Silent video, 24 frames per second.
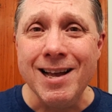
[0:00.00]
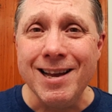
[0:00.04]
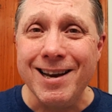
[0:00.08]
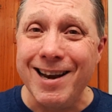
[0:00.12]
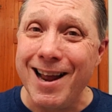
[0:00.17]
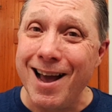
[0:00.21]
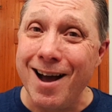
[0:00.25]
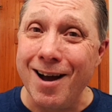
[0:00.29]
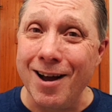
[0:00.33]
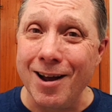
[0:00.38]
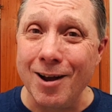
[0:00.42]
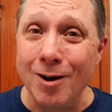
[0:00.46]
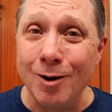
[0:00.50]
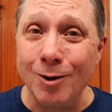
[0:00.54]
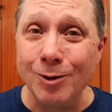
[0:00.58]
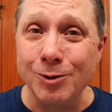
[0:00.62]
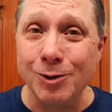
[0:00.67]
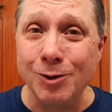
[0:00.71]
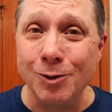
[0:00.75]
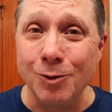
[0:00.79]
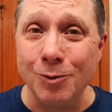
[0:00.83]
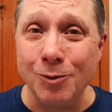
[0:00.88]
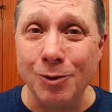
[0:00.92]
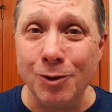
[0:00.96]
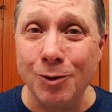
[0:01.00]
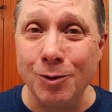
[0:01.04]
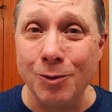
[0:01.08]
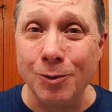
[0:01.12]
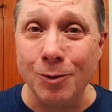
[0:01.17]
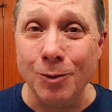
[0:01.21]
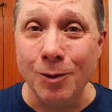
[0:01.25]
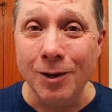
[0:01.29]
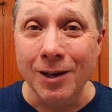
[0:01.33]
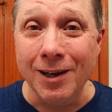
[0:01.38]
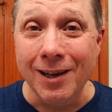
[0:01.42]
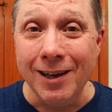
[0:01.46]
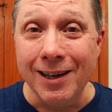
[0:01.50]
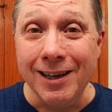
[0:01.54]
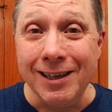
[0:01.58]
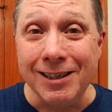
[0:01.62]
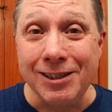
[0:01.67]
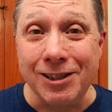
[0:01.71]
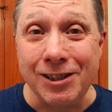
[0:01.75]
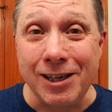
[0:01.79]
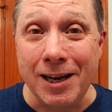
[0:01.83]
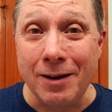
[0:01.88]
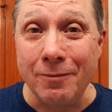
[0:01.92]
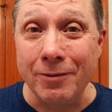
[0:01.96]
Now, I also do
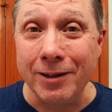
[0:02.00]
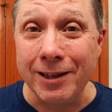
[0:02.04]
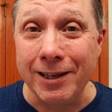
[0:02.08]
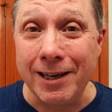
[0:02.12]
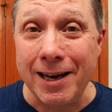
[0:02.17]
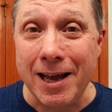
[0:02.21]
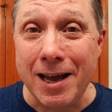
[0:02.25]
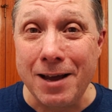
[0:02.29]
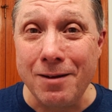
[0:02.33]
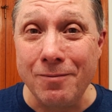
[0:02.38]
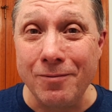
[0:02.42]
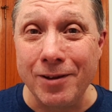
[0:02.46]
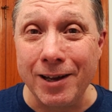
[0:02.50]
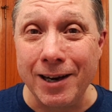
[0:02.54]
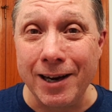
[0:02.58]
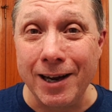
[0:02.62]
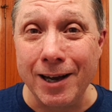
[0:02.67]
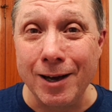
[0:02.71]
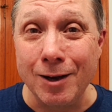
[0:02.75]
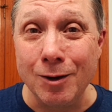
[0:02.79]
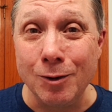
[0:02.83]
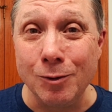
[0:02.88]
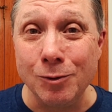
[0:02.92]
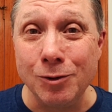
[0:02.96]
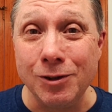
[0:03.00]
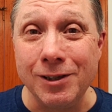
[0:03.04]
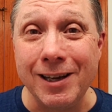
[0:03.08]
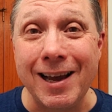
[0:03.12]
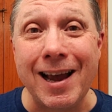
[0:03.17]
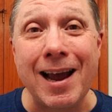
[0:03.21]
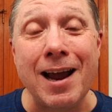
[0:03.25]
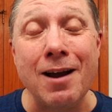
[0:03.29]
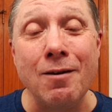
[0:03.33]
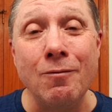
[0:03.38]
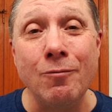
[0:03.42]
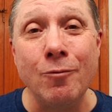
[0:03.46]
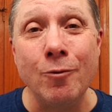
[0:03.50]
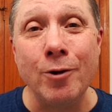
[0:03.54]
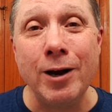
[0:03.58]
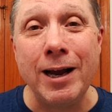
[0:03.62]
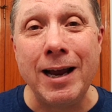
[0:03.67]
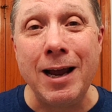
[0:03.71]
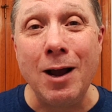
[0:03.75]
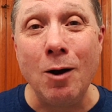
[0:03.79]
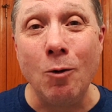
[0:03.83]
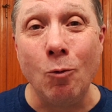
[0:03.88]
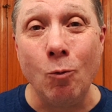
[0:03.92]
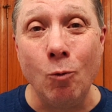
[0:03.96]
Shave of the Day videos
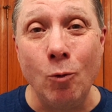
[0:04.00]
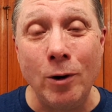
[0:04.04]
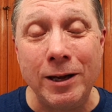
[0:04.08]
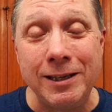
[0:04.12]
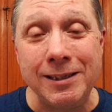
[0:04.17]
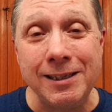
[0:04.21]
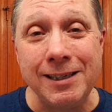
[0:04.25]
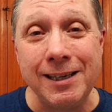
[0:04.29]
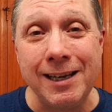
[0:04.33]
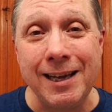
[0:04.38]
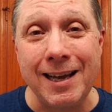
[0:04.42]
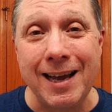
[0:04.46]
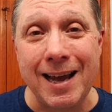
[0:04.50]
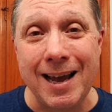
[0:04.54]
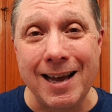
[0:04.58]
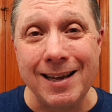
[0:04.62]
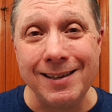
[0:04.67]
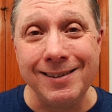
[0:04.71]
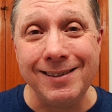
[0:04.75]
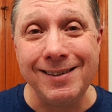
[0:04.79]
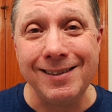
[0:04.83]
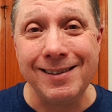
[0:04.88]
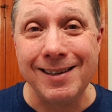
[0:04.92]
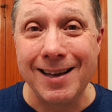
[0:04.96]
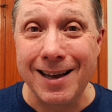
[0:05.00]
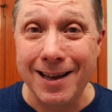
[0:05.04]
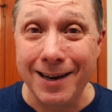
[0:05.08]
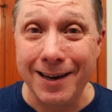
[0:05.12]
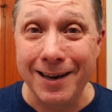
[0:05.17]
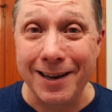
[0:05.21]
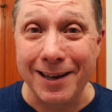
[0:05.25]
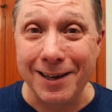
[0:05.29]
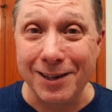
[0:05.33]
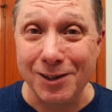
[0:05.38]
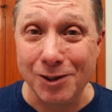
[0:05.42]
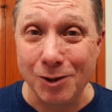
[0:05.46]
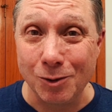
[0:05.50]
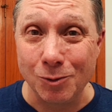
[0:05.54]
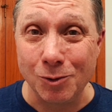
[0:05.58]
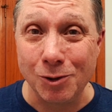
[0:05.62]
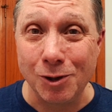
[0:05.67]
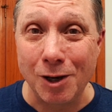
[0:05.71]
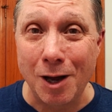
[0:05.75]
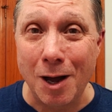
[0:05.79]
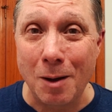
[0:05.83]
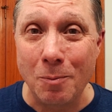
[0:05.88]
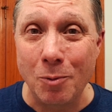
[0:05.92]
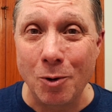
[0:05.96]
every Wednesday and Sunday, so
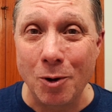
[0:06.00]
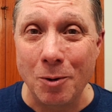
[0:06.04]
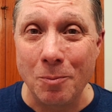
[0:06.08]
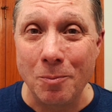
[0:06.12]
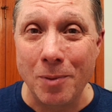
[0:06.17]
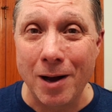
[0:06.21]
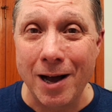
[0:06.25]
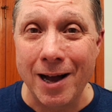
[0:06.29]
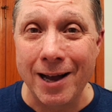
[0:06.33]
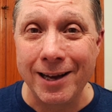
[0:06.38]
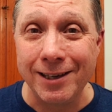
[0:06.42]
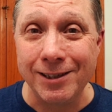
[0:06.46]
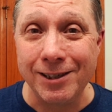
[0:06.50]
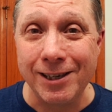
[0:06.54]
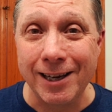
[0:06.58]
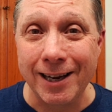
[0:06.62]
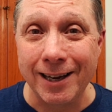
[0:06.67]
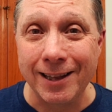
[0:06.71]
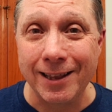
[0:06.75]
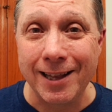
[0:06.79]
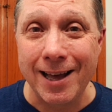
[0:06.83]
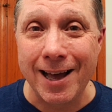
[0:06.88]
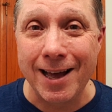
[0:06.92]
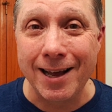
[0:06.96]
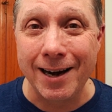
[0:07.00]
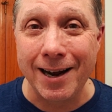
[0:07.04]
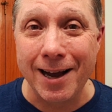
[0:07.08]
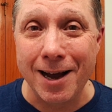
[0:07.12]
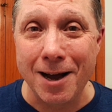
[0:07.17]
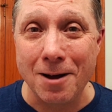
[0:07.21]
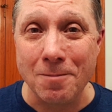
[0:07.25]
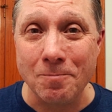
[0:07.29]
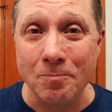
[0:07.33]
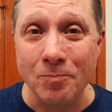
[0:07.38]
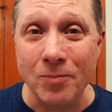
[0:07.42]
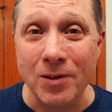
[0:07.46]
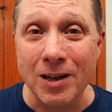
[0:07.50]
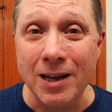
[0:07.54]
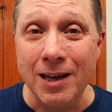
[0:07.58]
stop on by and check that out.